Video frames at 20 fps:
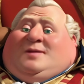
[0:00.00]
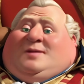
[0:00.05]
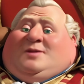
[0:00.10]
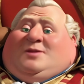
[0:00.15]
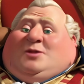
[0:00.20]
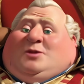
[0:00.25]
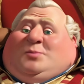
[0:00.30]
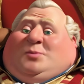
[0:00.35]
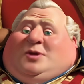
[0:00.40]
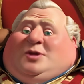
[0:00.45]

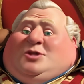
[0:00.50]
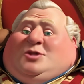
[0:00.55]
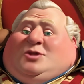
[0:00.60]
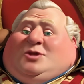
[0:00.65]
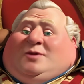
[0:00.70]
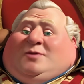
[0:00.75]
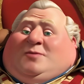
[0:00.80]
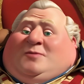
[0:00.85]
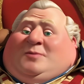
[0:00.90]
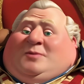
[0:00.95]
The British
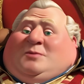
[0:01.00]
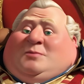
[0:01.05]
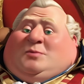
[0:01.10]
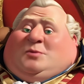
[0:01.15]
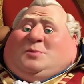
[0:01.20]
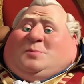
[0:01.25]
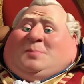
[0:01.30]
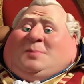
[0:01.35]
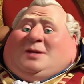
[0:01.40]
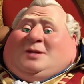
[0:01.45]
government
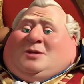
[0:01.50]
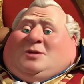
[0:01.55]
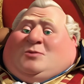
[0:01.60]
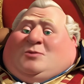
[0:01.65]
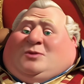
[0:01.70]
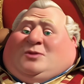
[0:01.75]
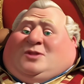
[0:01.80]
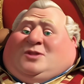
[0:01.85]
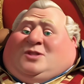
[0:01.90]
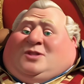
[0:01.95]
responded
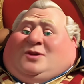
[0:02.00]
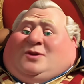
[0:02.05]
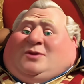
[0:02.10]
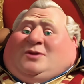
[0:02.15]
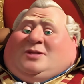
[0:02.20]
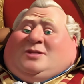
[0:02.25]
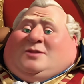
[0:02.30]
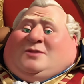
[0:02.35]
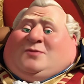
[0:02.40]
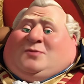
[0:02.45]
with a
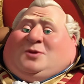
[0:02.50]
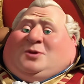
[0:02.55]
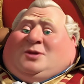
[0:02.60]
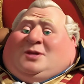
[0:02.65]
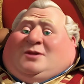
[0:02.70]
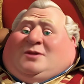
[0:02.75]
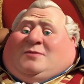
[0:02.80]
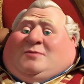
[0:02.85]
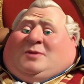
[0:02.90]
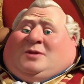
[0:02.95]
series of
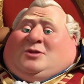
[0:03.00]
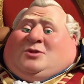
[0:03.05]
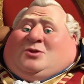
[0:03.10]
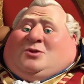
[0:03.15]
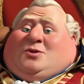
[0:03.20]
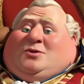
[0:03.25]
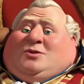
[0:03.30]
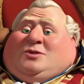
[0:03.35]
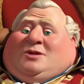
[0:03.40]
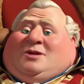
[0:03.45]
punitive
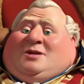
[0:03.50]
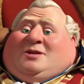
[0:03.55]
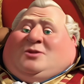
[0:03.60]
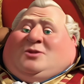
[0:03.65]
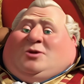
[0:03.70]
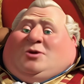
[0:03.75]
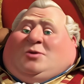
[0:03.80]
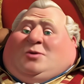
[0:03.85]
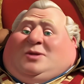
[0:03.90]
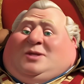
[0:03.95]
measures,
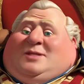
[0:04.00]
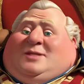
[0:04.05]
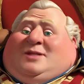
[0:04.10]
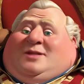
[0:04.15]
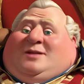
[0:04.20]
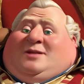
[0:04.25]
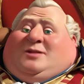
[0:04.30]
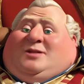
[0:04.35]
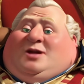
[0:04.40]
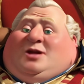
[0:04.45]
known as
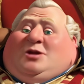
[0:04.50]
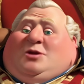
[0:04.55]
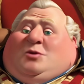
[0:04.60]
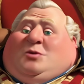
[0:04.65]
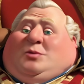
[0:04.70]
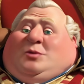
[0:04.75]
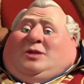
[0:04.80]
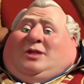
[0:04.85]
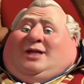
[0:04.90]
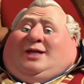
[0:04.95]
the
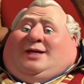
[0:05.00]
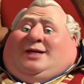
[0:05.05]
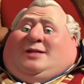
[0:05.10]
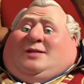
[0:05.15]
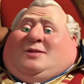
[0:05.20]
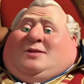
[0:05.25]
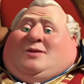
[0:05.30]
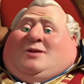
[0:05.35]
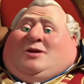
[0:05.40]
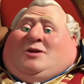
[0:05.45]
Intolerable
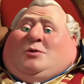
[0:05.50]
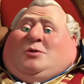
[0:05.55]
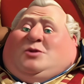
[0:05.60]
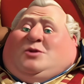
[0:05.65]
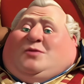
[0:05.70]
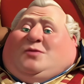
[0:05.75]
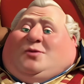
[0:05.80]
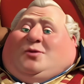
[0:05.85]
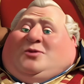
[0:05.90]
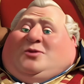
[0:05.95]
Acts,
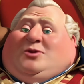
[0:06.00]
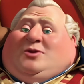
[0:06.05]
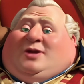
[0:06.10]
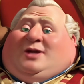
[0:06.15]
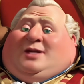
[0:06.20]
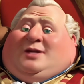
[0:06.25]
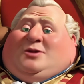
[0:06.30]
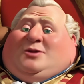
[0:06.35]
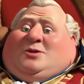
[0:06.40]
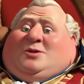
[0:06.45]
which further
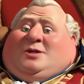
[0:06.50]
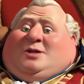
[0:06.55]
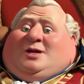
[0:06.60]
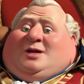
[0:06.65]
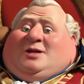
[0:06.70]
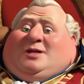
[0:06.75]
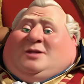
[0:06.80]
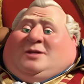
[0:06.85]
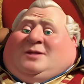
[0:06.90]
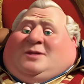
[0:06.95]
angered the
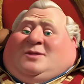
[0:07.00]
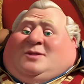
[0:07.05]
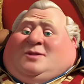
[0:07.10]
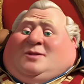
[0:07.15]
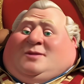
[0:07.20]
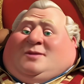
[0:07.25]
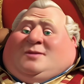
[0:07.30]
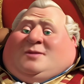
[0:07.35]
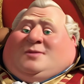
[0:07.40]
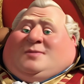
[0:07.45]

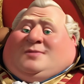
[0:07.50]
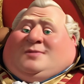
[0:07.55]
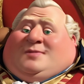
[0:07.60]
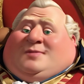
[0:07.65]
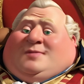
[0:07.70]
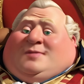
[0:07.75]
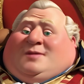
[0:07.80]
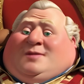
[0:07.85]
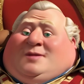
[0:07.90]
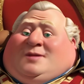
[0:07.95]
colonists.
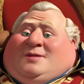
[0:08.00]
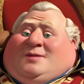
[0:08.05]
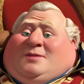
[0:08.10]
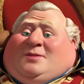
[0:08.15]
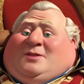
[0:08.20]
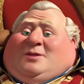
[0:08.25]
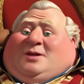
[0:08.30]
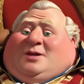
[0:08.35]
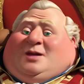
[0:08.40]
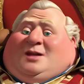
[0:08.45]

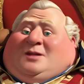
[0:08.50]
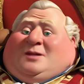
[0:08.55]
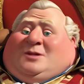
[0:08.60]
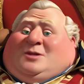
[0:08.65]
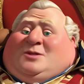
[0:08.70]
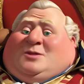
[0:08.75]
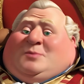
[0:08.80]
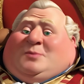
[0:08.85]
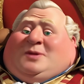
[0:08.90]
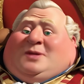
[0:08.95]
The
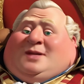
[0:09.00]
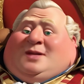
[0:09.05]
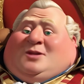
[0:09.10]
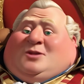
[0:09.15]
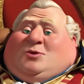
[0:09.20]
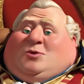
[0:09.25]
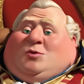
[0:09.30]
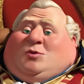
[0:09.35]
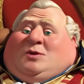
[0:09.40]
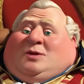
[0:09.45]
colonists began
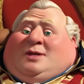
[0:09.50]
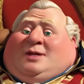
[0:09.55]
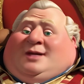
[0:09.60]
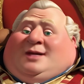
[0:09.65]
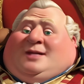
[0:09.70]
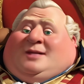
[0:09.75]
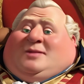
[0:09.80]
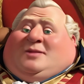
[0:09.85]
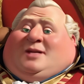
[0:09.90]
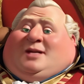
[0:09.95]
to
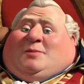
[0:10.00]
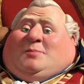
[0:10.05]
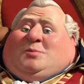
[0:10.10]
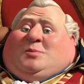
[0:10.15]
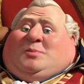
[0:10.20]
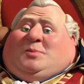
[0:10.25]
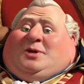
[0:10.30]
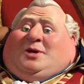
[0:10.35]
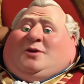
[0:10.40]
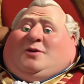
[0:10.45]
organize and
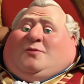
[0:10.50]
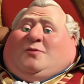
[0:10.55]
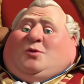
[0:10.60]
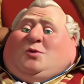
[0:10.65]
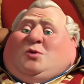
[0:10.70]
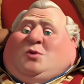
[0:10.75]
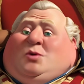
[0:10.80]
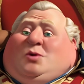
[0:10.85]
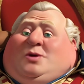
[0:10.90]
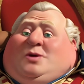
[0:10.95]
prepare
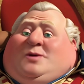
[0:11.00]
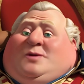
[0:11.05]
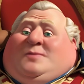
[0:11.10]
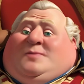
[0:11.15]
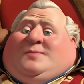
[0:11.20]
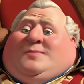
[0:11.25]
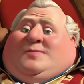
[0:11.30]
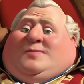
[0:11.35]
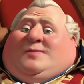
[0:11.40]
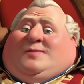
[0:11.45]
for war.
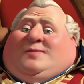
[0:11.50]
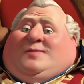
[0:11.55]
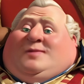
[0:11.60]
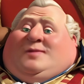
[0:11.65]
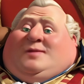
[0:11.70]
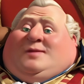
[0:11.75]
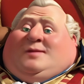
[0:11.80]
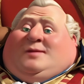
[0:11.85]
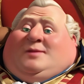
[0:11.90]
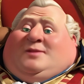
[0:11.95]

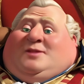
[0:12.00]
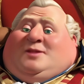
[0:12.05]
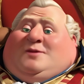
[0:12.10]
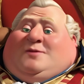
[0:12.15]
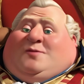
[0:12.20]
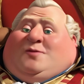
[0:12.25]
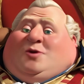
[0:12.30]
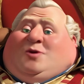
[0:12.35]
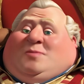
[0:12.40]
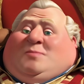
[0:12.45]
They
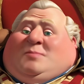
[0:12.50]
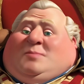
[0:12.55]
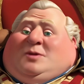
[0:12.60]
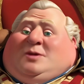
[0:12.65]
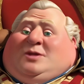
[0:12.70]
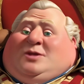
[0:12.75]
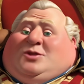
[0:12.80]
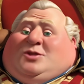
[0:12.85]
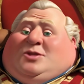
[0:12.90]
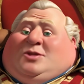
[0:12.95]
formed
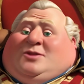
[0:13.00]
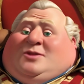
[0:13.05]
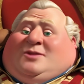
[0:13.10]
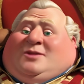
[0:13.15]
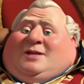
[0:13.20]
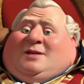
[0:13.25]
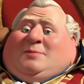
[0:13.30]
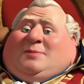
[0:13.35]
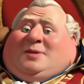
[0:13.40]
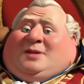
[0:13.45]

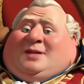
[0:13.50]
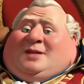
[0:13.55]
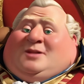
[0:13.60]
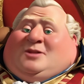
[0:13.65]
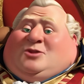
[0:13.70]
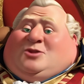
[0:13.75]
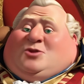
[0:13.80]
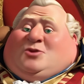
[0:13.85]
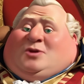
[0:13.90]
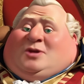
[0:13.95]
militias and began
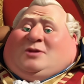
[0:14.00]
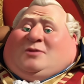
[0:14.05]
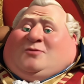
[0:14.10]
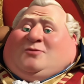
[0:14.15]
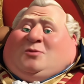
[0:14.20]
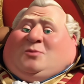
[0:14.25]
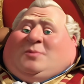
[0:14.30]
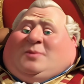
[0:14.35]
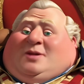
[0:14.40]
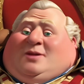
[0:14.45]
to train
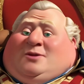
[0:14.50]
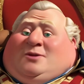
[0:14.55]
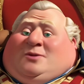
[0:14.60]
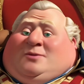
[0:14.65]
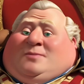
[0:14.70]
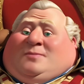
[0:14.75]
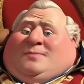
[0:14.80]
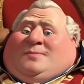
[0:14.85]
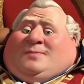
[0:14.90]
for battle.